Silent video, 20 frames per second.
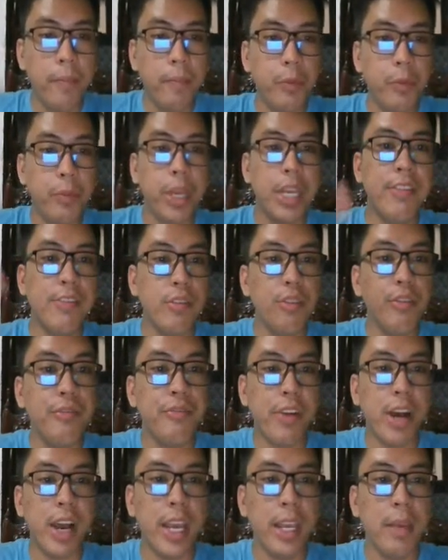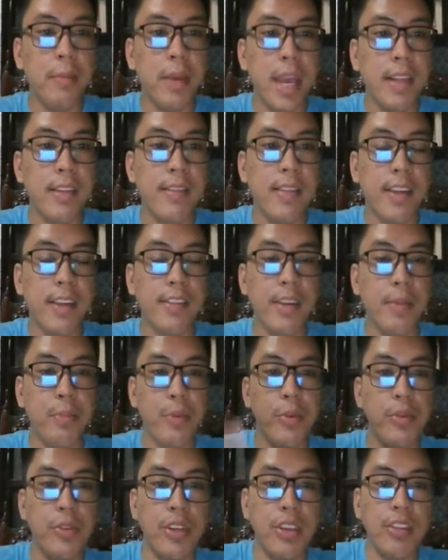raised to 5 as x
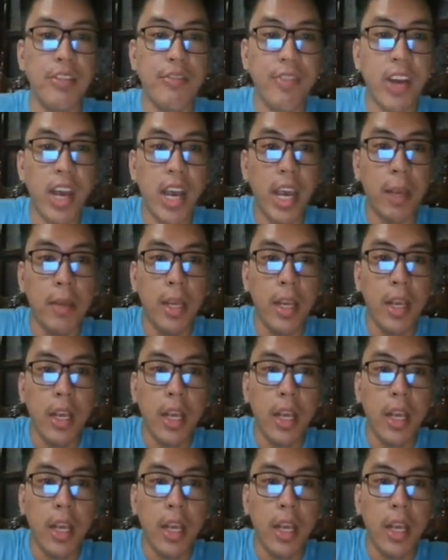approaches 5.